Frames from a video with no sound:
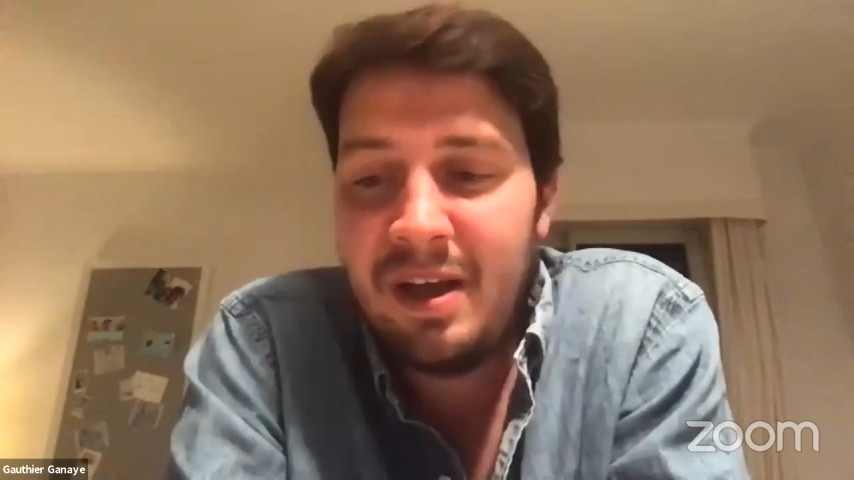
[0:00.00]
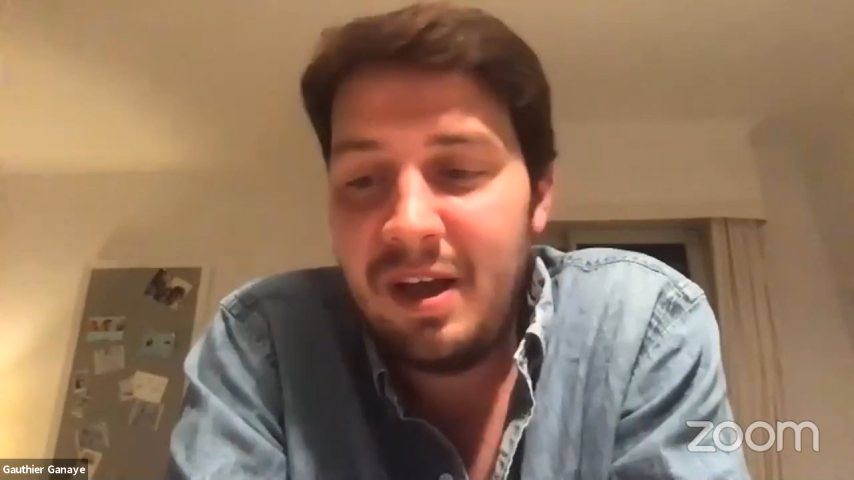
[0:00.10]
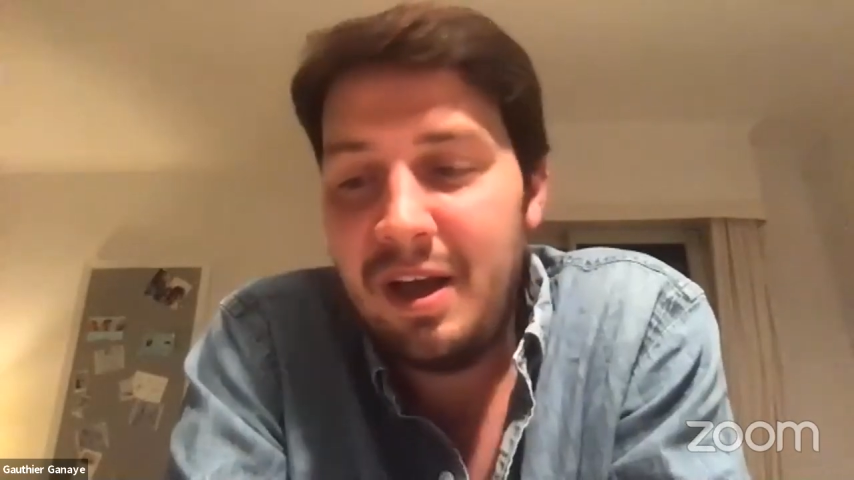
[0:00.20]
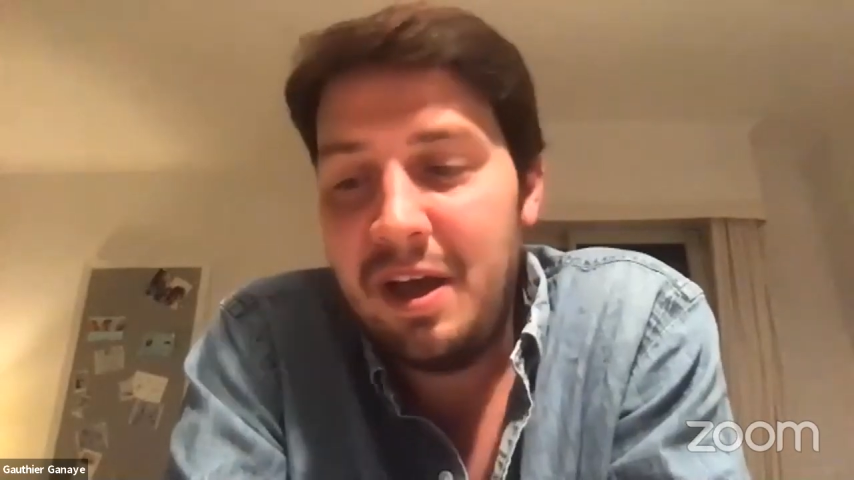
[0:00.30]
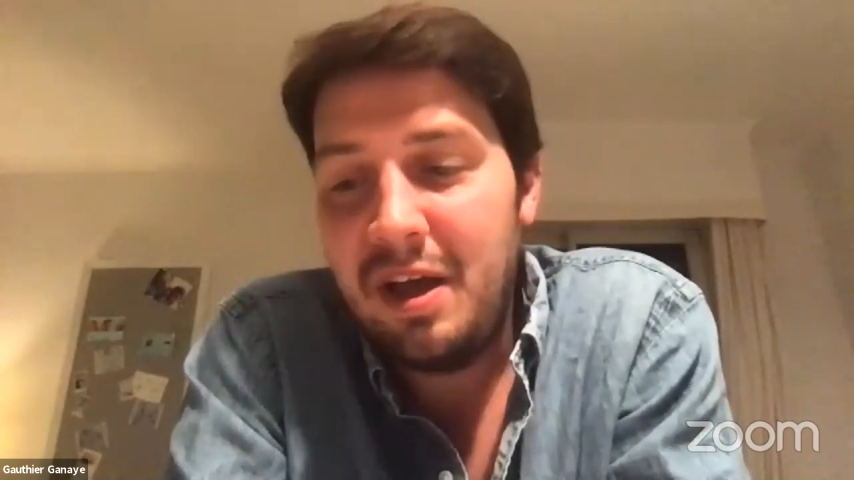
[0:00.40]

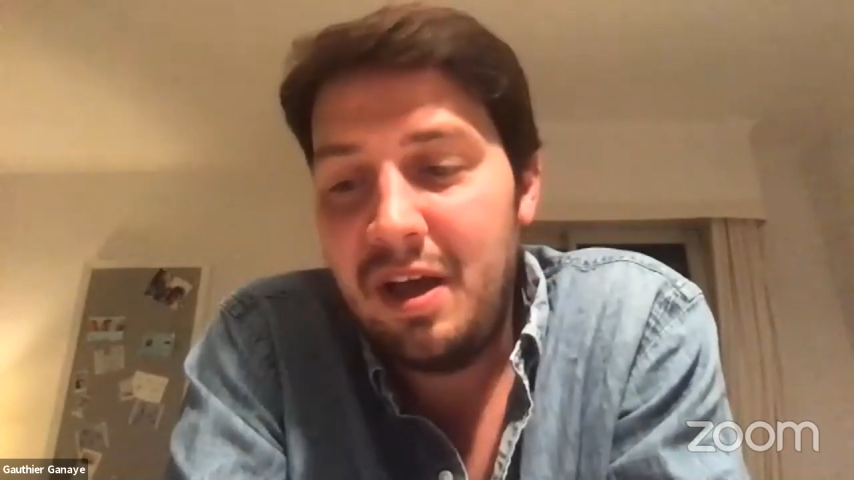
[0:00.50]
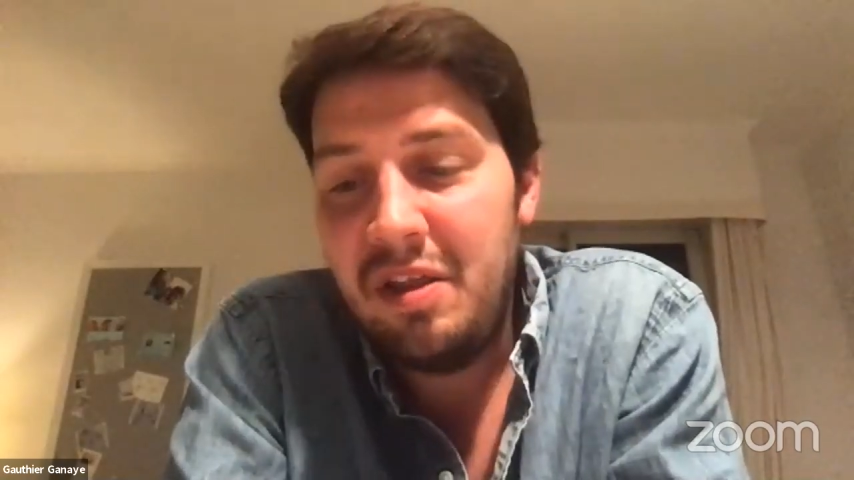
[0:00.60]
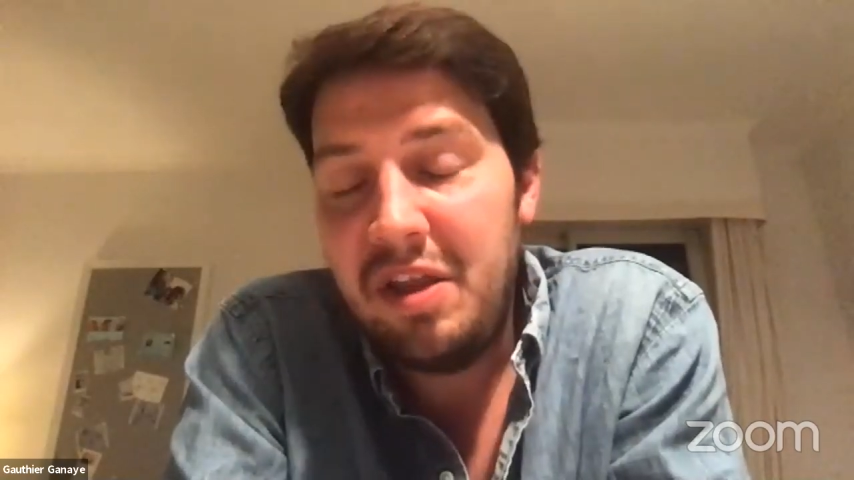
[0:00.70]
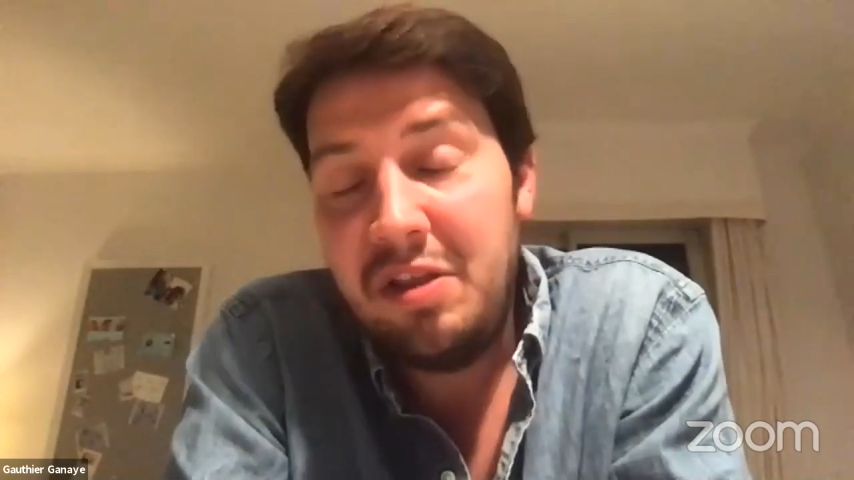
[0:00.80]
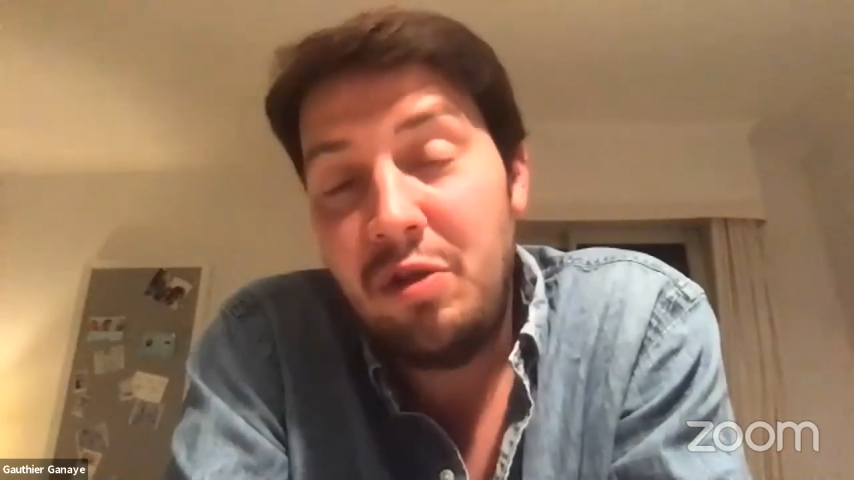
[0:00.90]

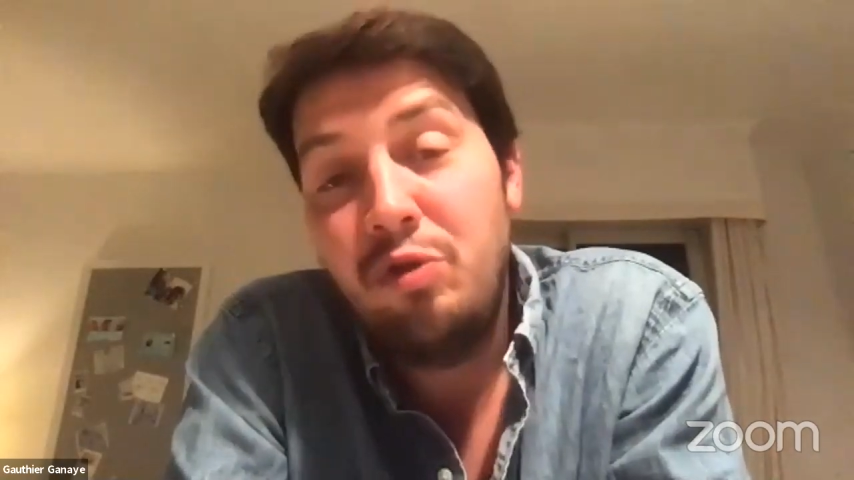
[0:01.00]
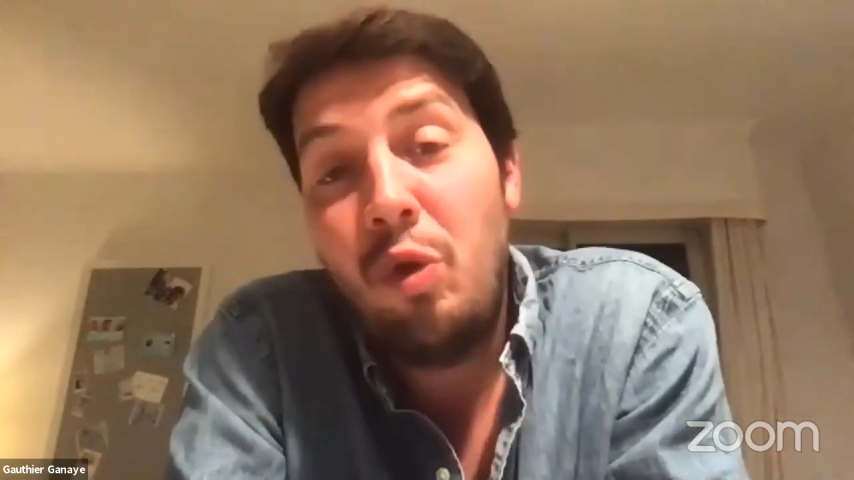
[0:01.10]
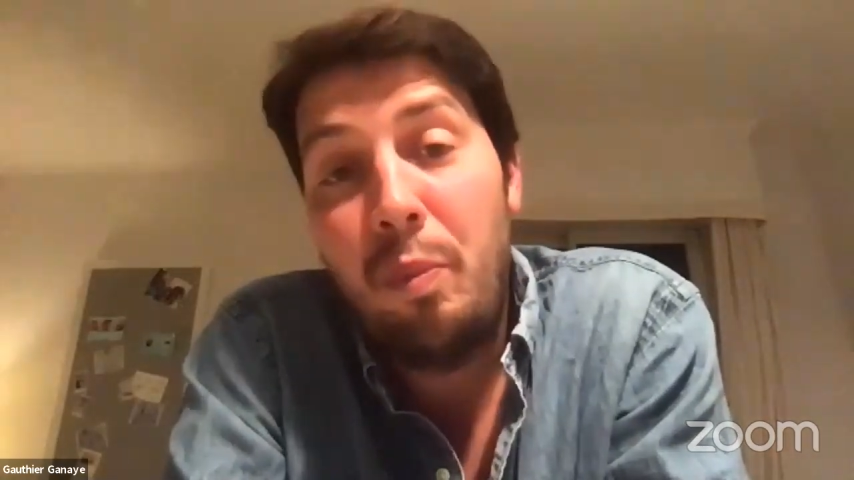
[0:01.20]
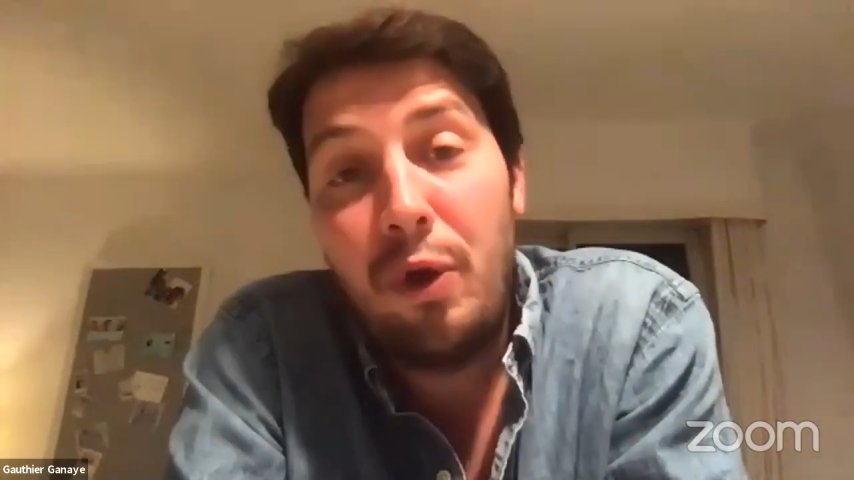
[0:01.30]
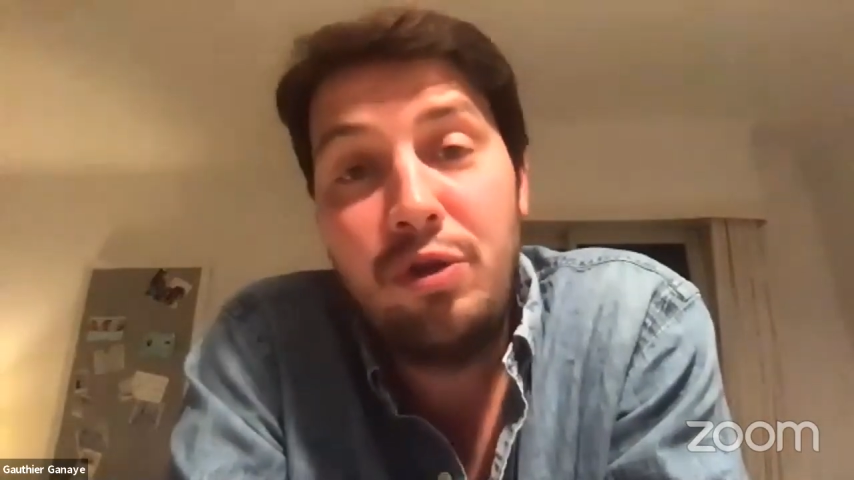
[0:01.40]
Then on
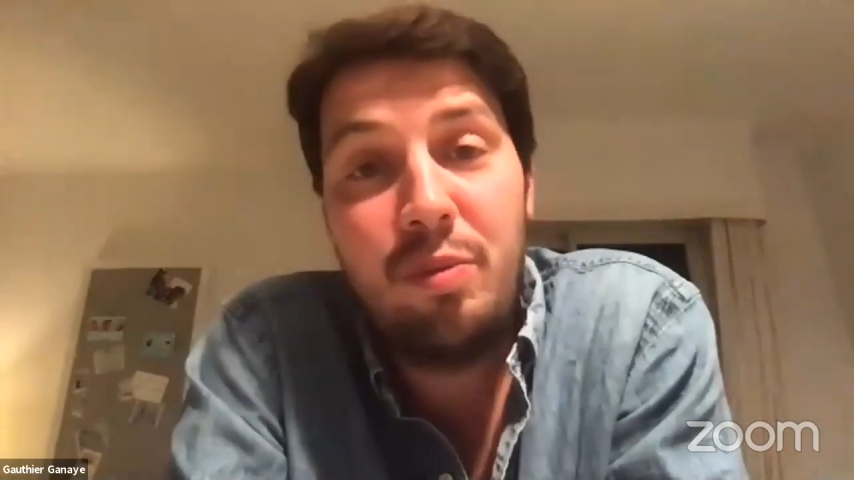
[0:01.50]
your point